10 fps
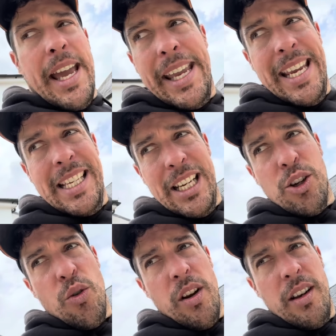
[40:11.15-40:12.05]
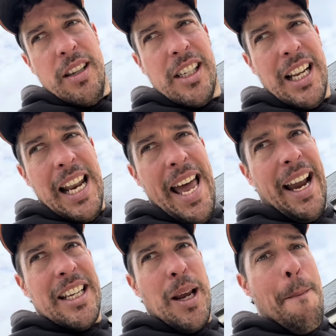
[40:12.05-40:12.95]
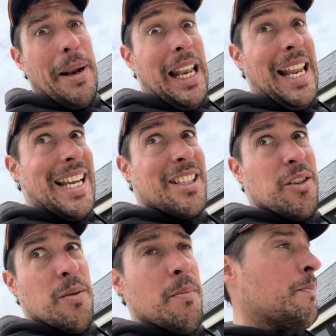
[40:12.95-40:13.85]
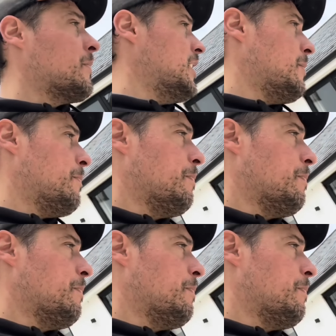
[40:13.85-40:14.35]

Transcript: Easy Joint Select Platinum. Yep.